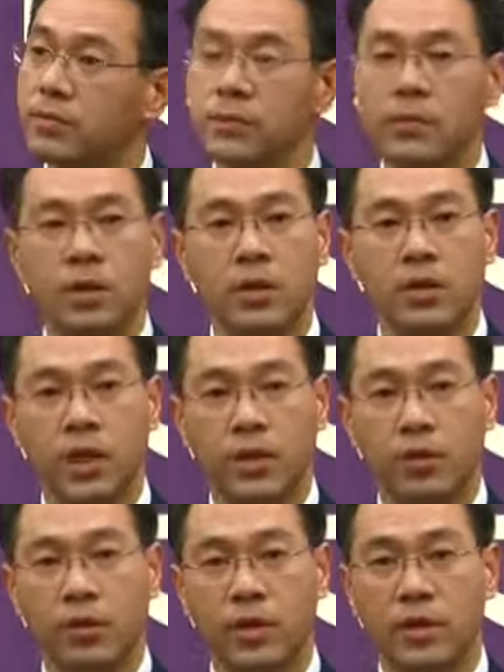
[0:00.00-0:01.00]
In the
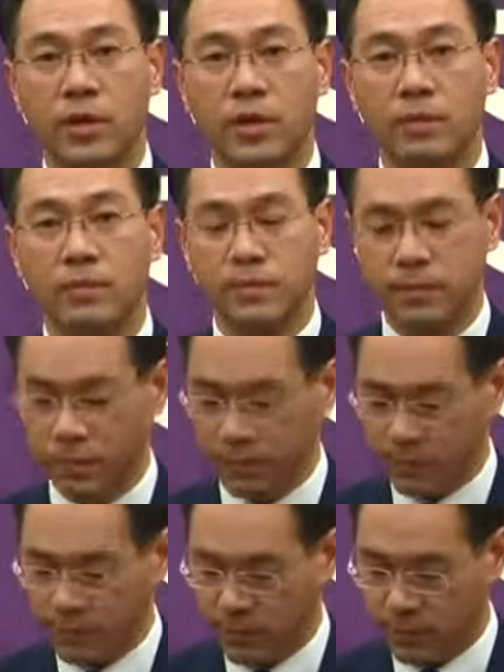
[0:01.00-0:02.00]
meantime, China is
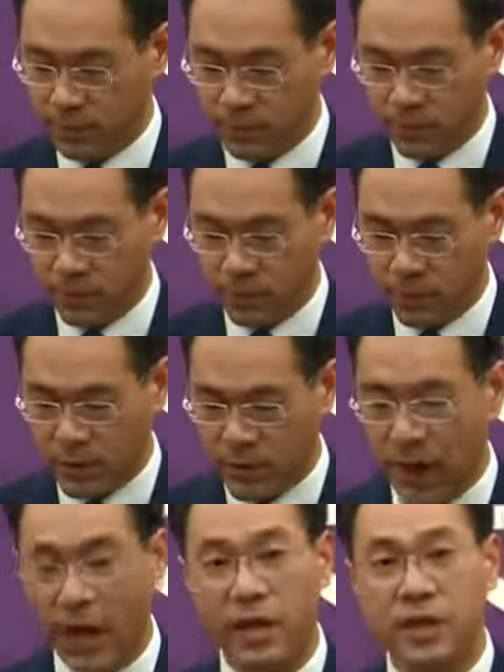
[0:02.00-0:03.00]
fully prepared,
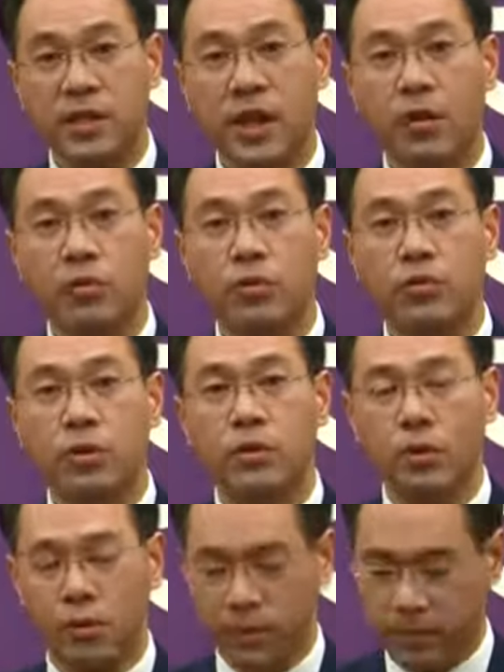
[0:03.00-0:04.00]
determined, and
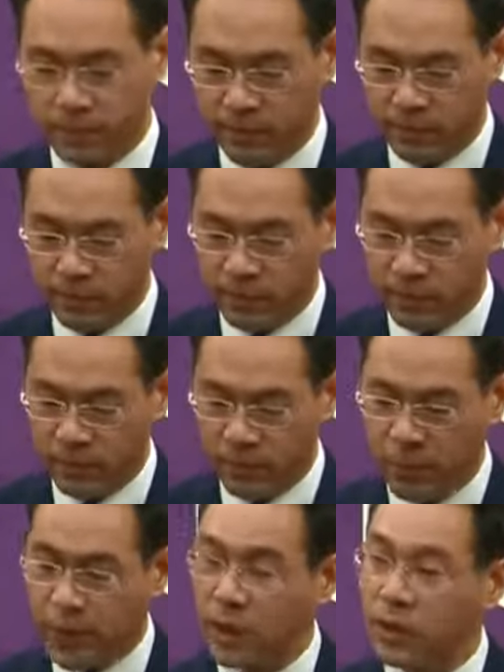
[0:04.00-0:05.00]
capable of defending
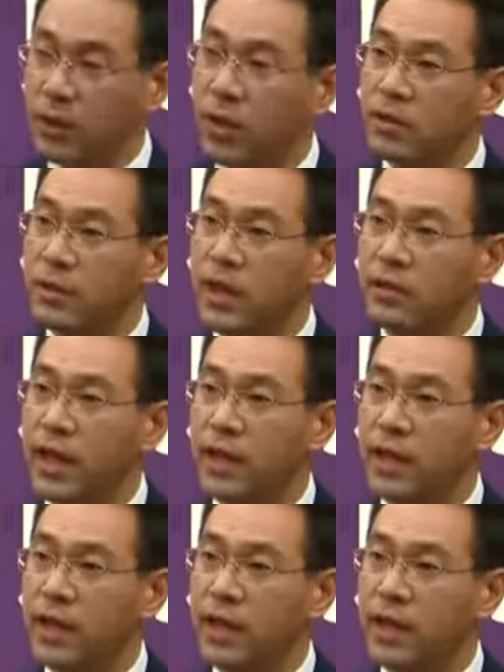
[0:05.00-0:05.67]
its legal rights.